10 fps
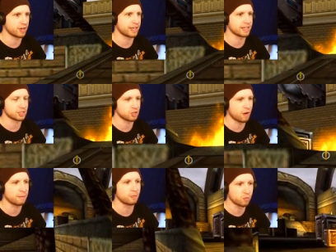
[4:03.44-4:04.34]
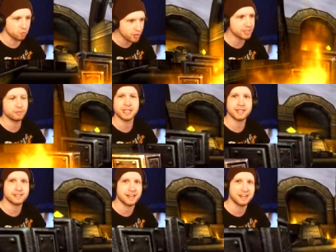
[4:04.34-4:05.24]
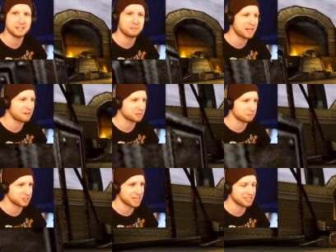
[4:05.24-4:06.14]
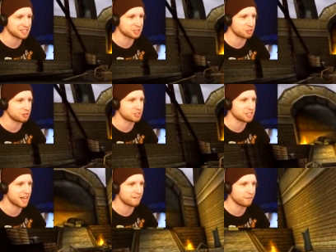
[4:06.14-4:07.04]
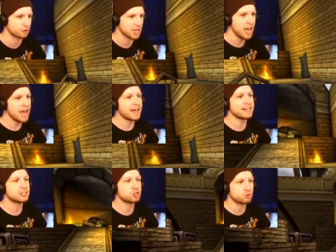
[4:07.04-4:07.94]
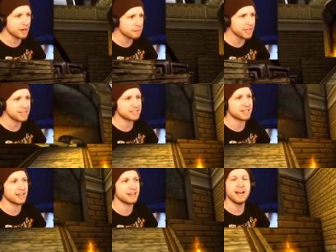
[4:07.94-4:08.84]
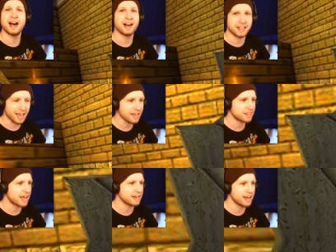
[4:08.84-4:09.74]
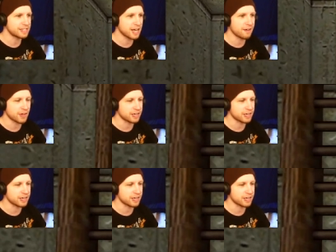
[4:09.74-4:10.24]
again. So I'm really, really excited to be able to present this to you today, folks, and extremely excited again that Night Dive